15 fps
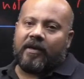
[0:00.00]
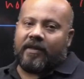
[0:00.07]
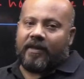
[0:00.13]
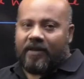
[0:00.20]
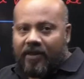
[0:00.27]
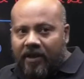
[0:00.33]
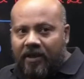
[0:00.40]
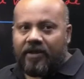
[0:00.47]

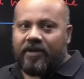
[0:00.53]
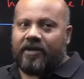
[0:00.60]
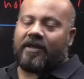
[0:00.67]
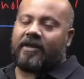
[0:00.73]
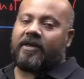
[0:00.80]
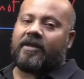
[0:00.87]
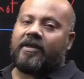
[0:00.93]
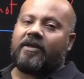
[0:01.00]
This
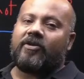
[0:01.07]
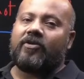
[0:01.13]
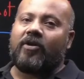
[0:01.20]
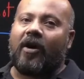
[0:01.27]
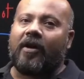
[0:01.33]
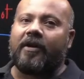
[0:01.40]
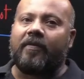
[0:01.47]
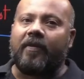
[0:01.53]
justice is
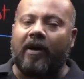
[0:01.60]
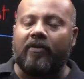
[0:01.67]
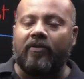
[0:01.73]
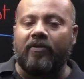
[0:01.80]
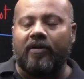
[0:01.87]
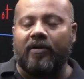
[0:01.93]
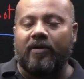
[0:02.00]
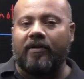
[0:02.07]
not
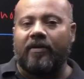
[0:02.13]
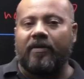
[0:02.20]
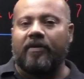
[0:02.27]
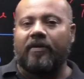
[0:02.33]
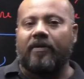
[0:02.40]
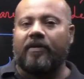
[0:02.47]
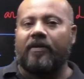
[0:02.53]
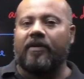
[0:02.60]
about
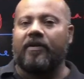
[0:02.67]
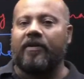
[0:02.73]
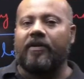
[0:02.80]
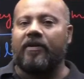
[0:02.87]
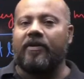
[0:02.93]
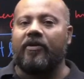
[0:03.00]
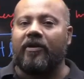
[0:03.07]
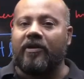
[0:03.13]

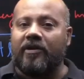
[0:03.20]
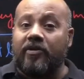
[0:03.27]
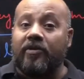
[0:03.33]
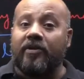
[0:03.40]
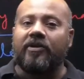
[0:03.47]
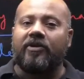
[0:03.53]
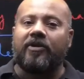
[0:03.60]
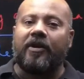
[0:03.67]
your
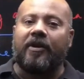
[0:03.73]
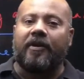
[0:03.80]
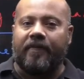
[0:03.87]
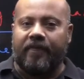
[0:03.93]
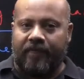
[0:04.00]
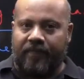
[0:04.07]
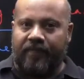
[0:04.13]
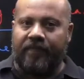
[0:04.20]
judiciary,
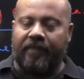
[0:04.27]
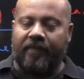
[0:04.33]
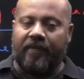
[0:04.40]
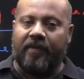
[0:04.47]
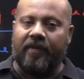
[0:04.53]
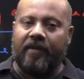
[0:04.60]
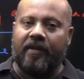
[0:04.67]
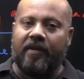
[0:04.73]

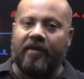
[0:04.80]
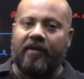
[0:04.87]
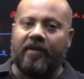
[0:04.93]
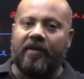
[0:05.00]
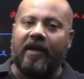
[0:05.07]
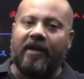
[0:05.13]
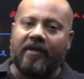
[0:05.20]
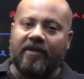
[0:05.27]

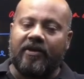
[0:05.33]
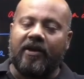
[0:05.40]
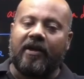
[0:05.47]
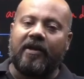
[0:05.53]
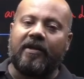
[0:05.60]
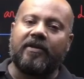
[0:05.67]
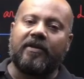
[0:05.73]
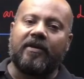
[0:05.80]
that
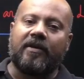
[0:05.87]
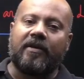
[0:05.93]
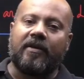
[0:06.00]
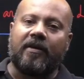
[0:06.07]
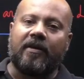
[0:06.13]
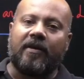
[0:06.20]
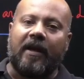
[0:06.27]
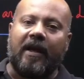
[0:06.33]
judge,
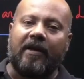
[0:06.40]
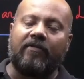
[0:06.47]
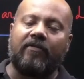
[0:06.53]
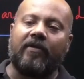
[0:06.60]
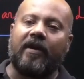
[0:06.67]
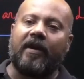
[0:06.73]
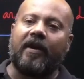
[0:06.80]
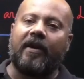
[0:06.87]

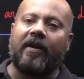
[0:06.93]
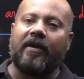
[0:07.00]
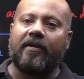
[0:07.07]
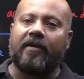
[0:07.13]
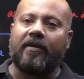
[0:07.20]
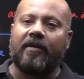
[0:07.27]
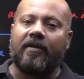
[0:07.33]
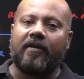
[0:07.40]
advocate,
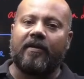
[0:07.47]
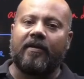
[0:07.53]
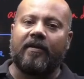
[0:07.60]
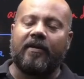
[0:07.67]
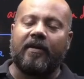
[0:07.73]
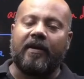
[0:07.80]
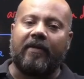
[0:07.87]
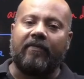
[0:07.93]

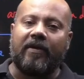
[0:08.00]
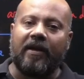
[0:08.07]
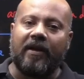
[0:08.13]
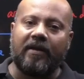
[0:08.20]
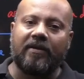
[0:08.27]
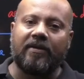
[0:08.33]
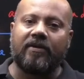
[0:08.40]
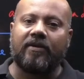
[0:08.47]

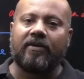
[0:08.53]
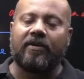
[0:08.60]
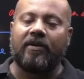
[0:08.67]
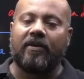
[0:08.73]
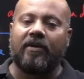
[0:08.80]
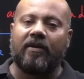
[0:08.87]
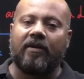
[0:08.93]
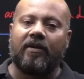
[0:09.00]
evidence.
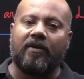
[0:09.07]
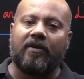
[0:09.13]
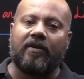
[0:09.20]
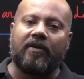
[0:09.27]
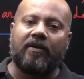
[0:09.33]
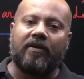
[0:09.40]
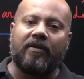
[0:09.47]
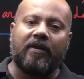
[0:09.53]

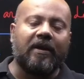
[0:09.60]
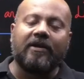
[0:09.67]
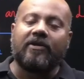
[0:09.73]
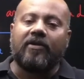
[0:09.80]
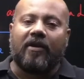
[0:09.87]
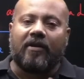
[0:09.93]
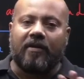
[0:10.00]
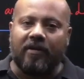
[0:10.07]
That is
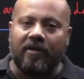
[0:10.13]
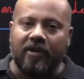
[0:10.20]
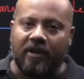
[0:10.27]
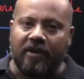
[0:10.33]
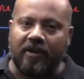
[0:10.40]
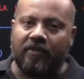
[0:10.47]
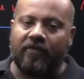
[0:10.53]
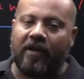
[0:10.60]
not
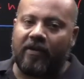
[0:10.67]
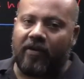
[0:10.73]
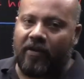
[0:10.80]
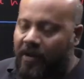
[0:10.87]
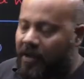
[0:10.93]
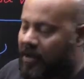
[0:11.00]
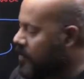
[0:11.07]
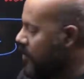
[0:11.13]
justice we are
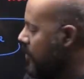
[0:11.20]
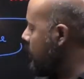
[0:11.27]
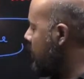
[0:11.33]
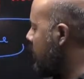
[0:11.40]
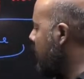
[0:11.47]
talking about.